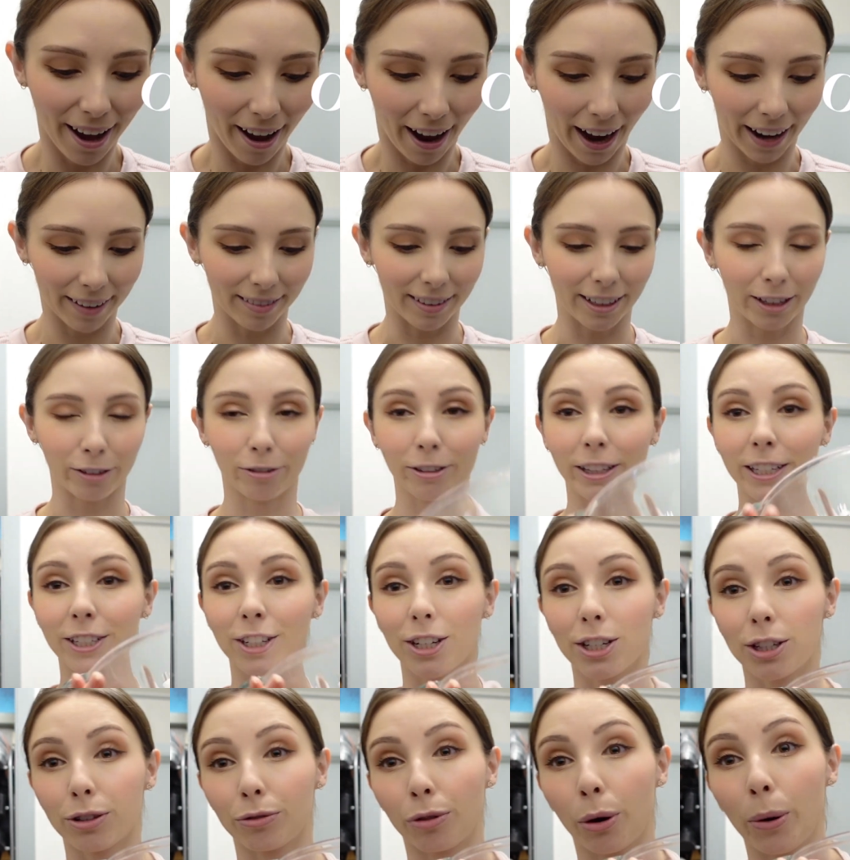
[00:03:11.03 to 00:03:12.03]
I literally
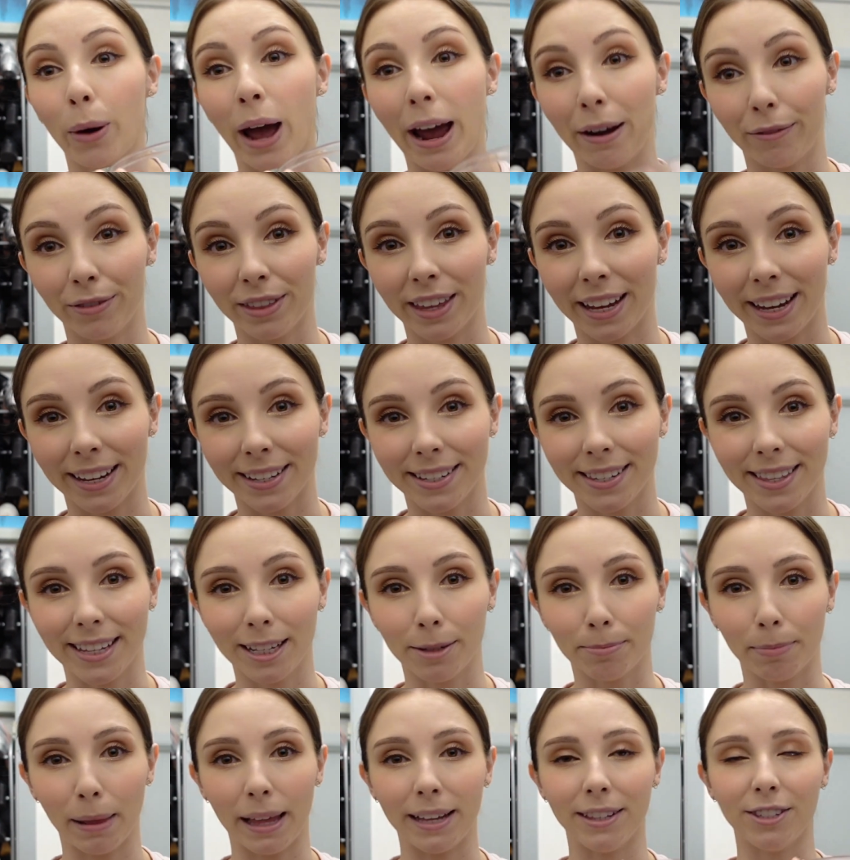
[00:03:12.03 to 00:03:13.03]
just throw everything into
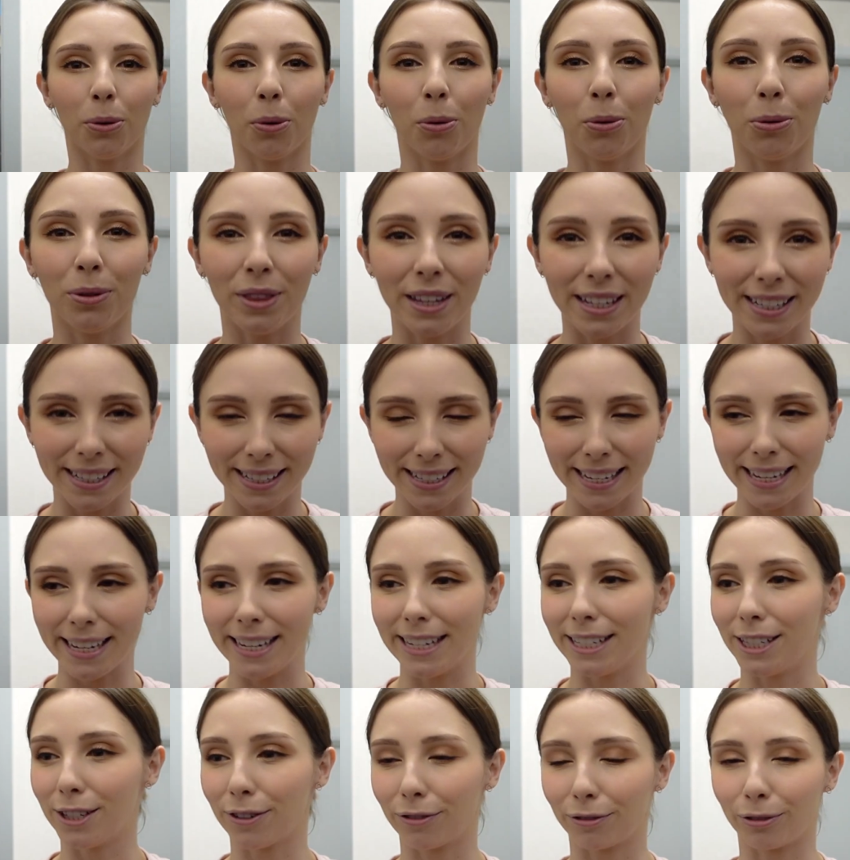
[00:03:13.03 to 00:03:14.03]
this blender, all the
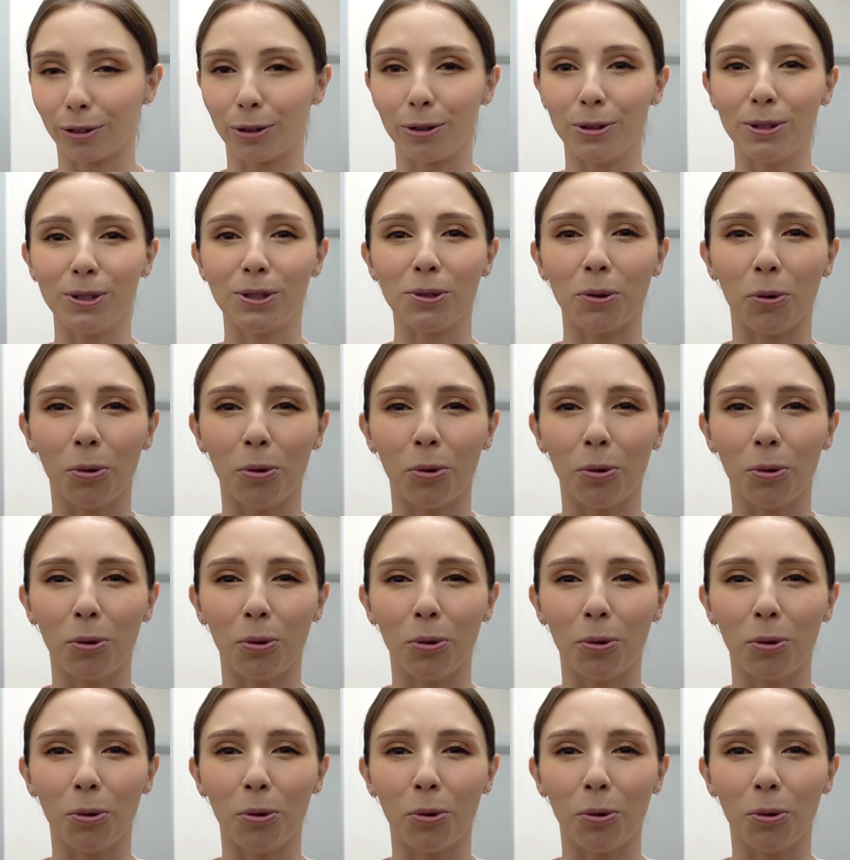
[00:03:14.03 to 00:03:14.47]
seeds, fruits,